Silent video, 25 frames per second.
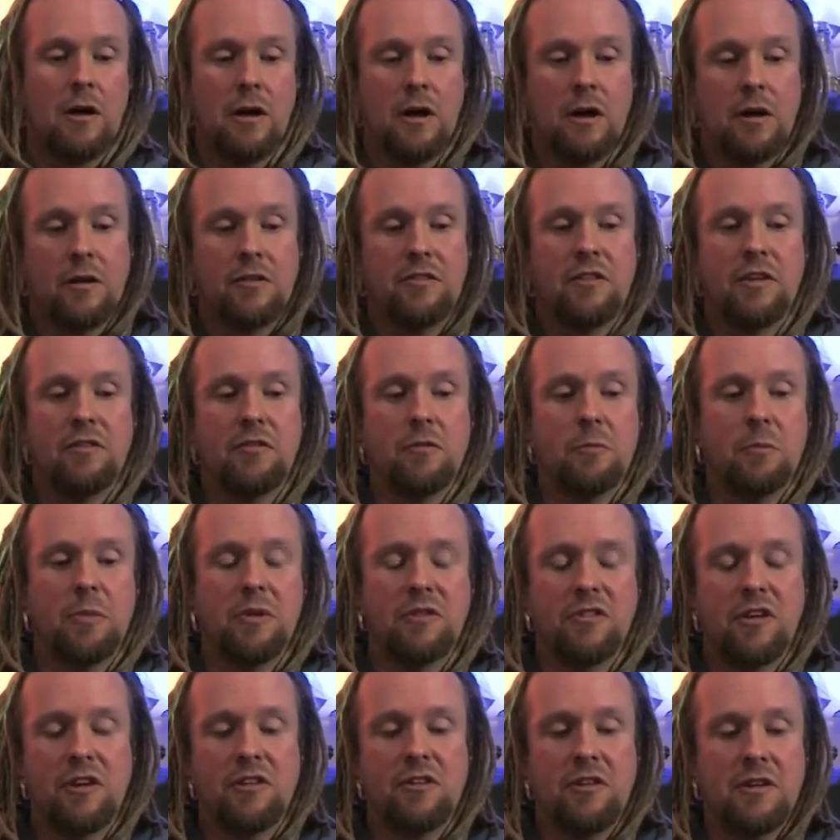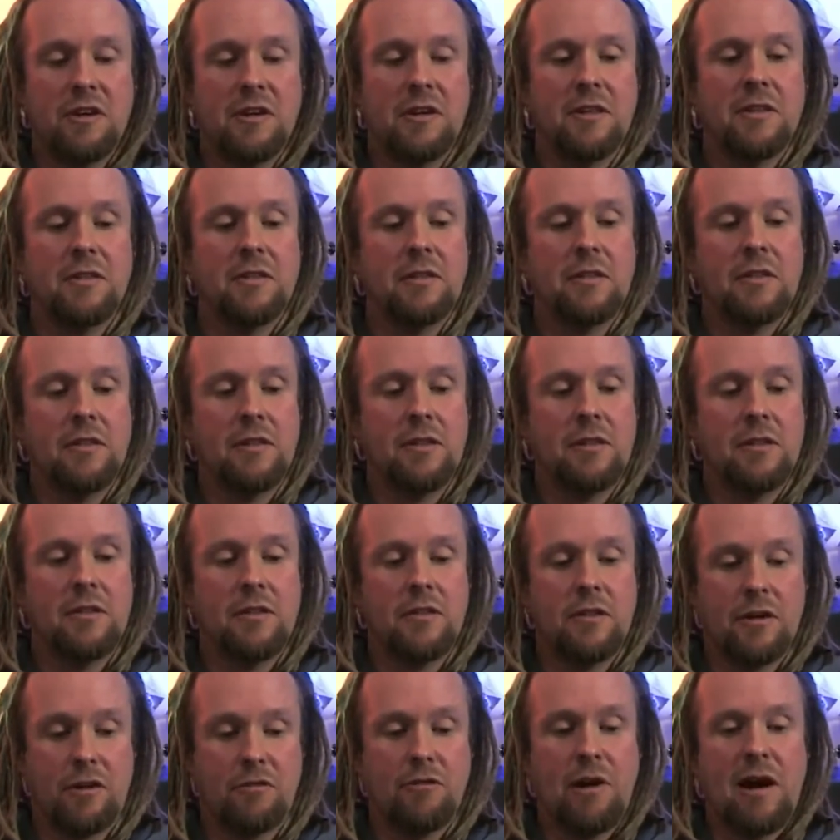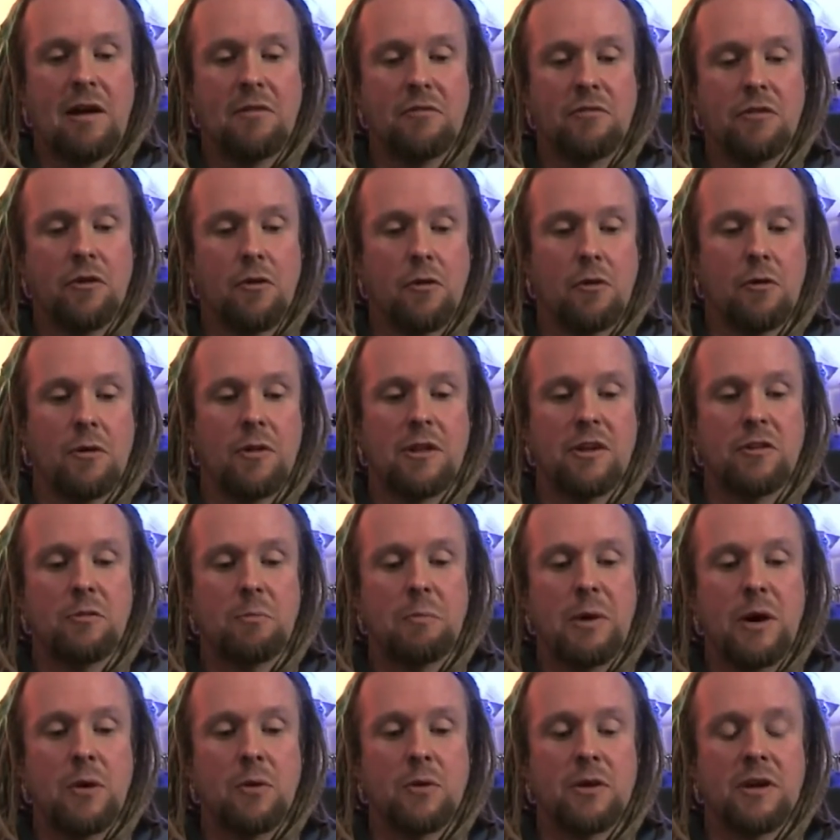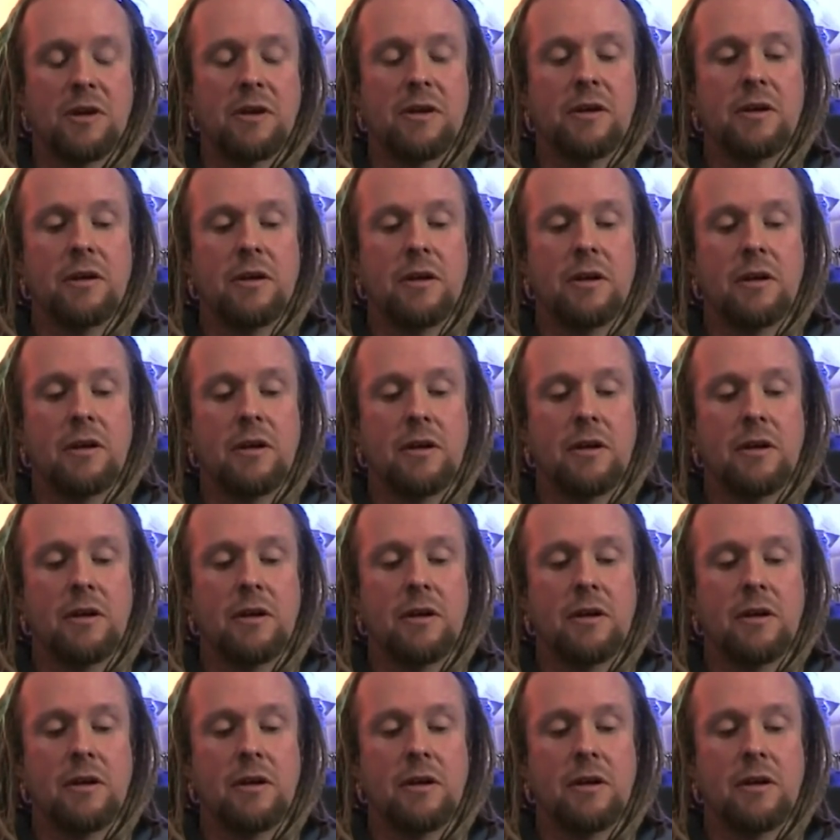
at a different position in the ground floor of this building.